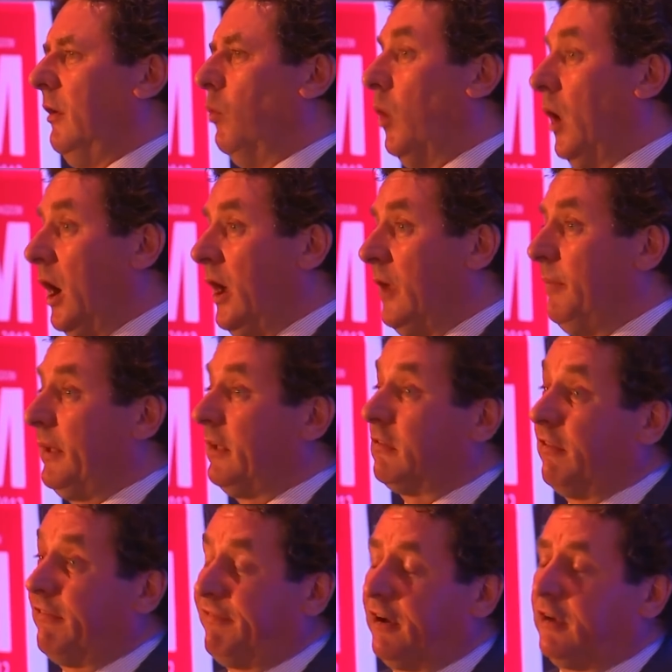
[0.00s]
Why?
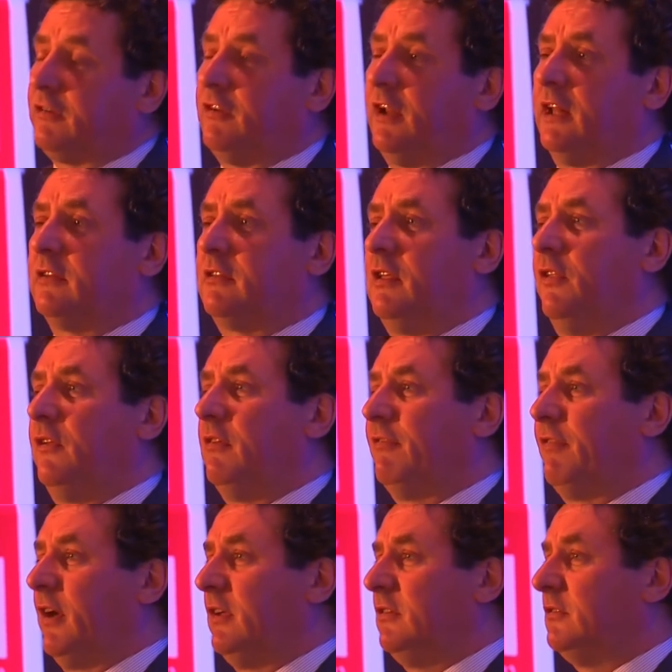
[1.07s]
Because the functionality of the
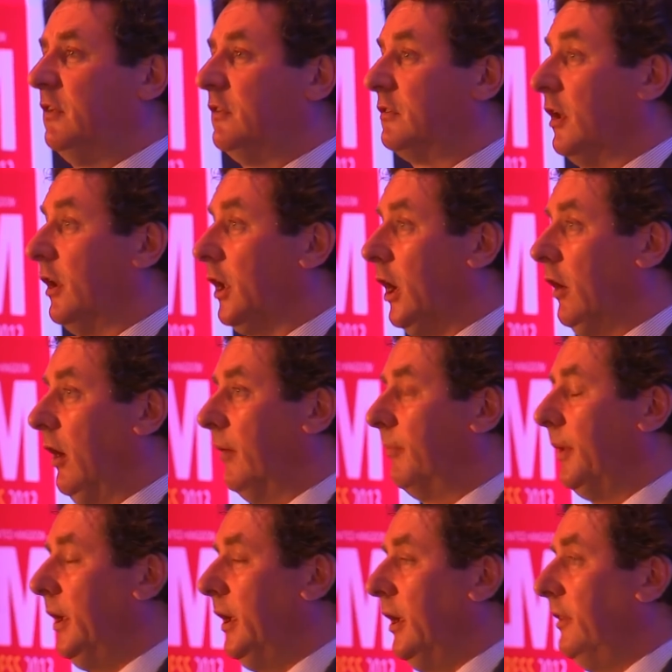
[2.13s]
devices is going to go
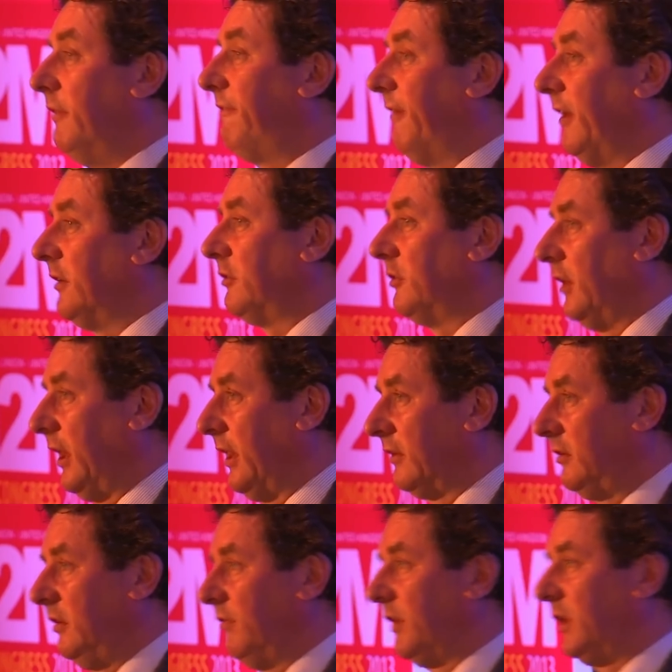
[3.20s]
up. The
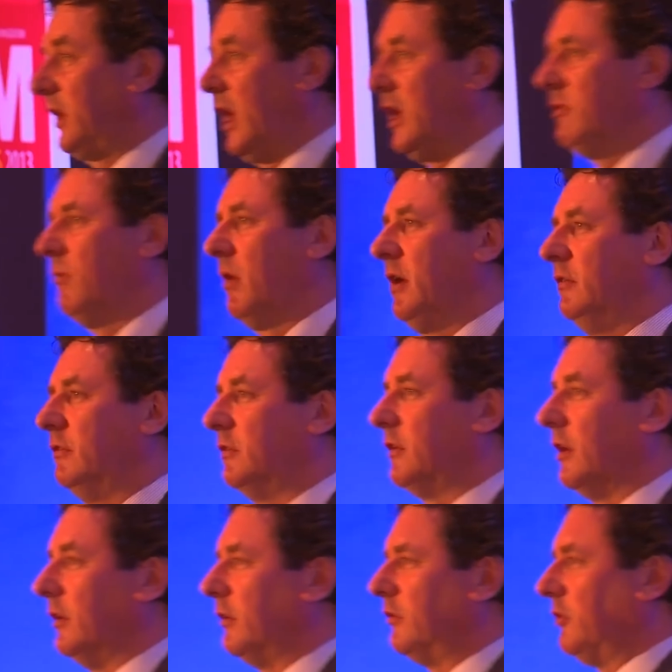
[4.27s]
functionality of the gateways is
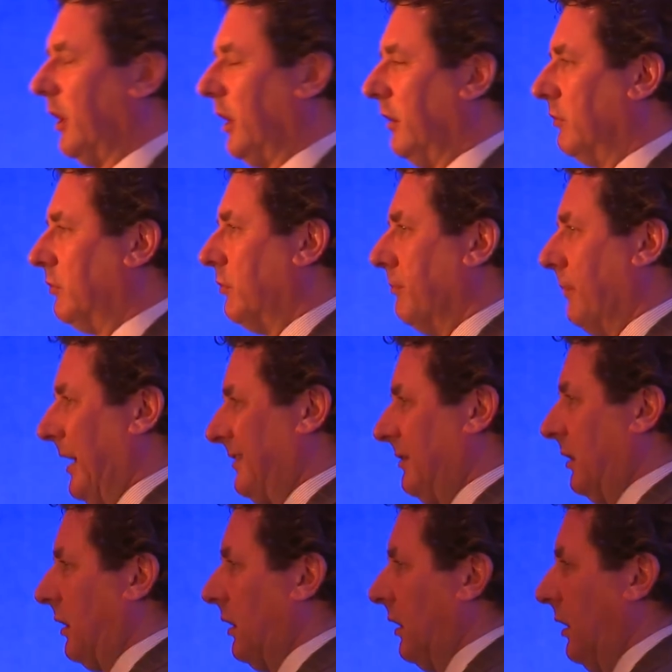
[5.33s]
going to change
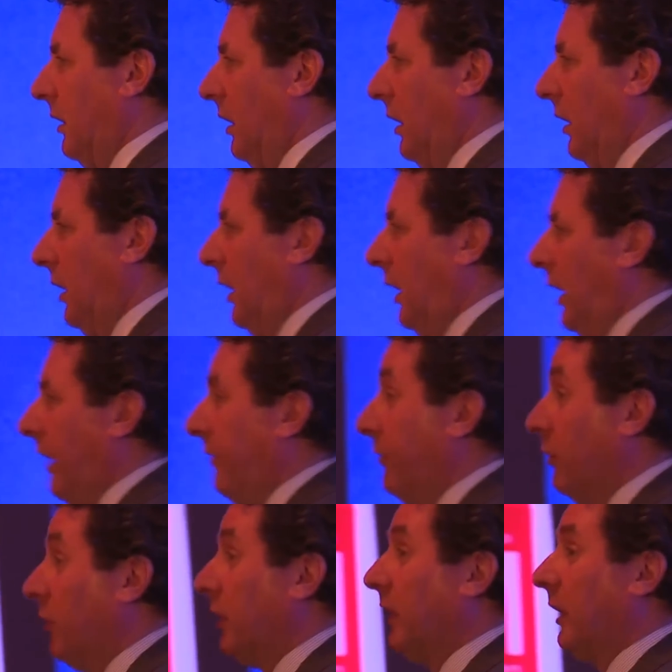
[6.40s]
dramatically. If
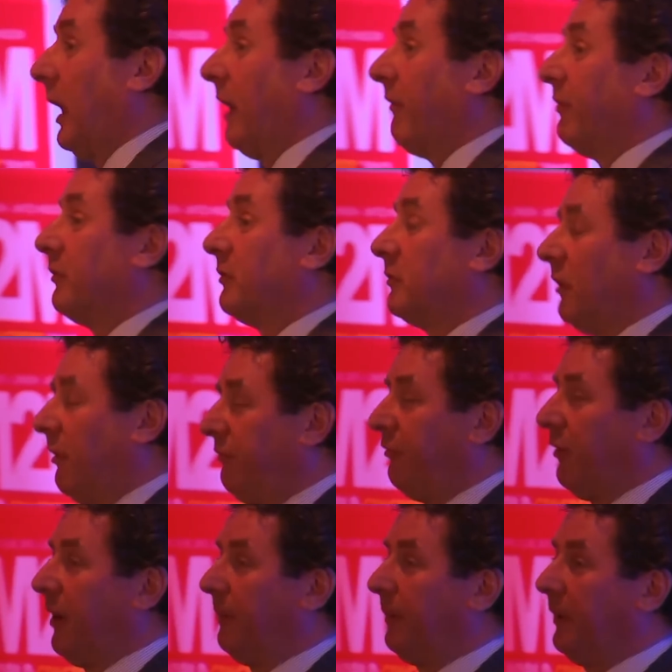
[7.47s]
you're going to have the
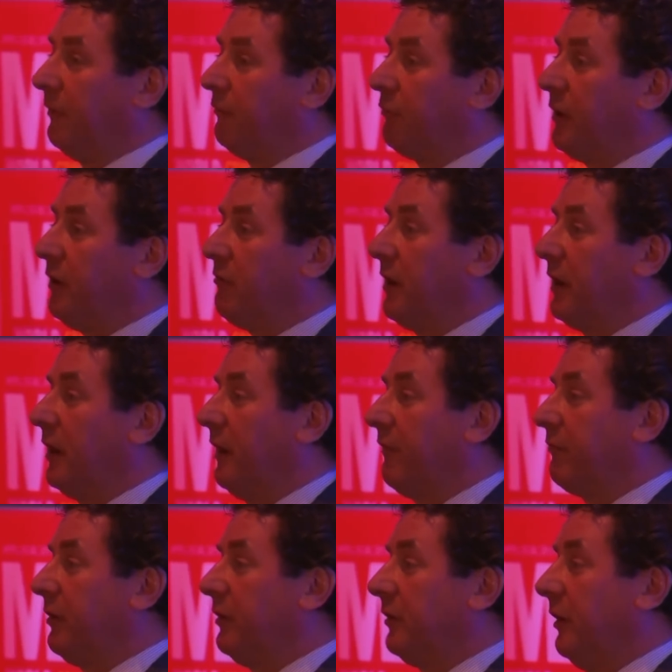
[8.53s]
software being rewritten
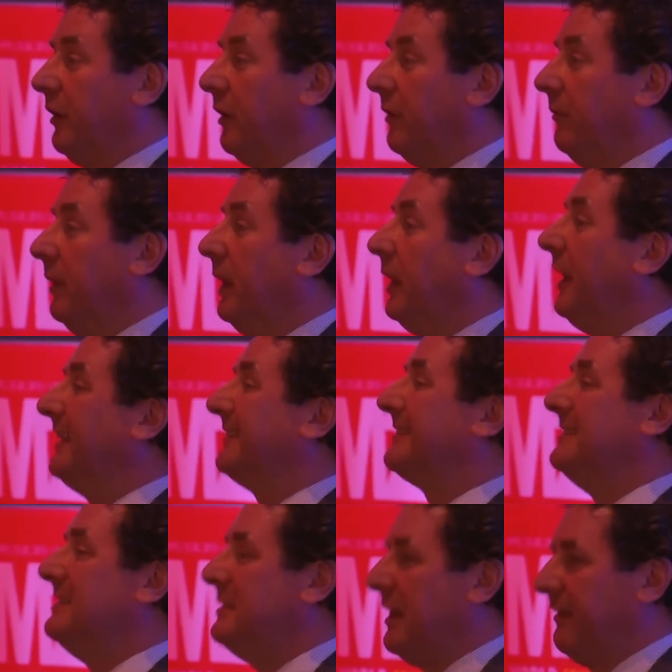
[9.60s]
every time,
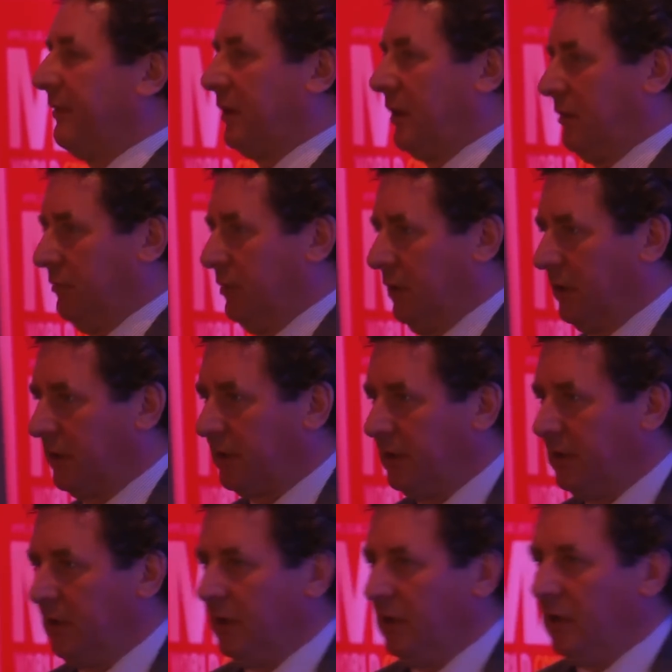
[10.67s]
it's never going to work.
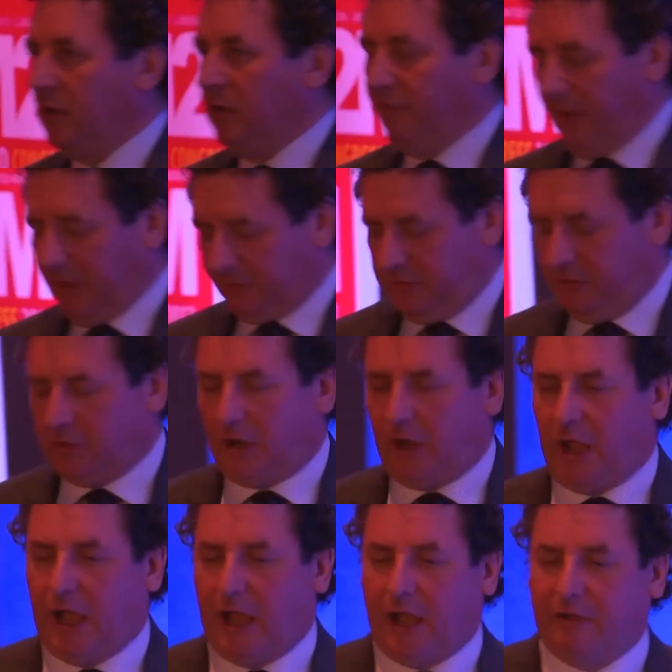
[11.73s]
You've actually got
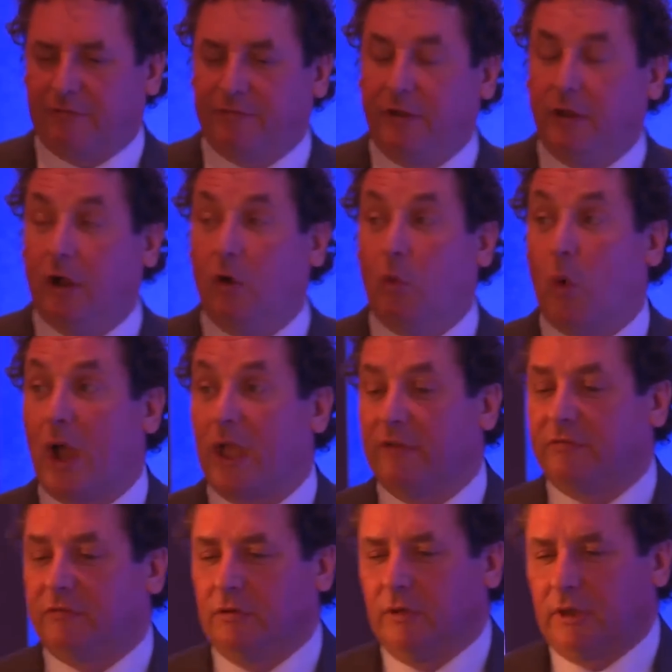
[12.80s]
to have a way
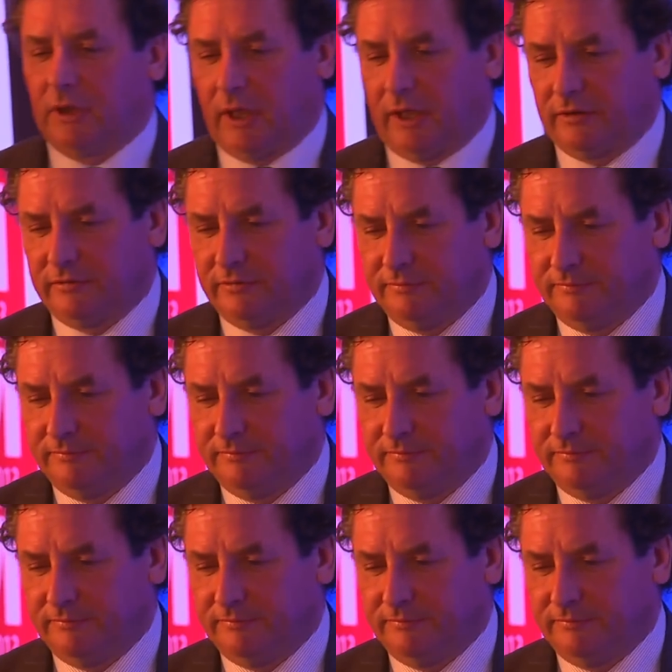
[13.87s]
of doing that.